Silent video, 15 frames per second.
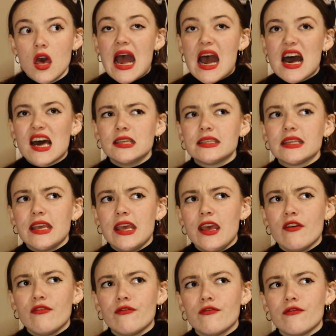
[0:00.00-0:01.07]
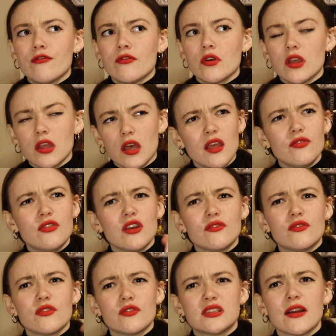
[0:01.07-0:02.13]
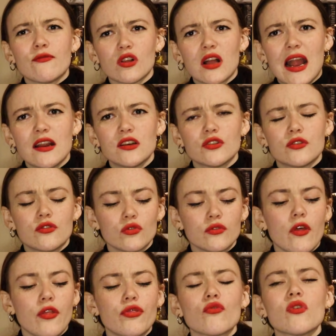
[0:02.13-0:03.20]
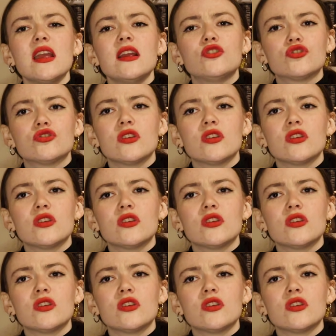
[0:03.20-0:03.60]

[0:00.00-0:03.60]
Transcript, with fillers: and if the, the several characters, the, the three,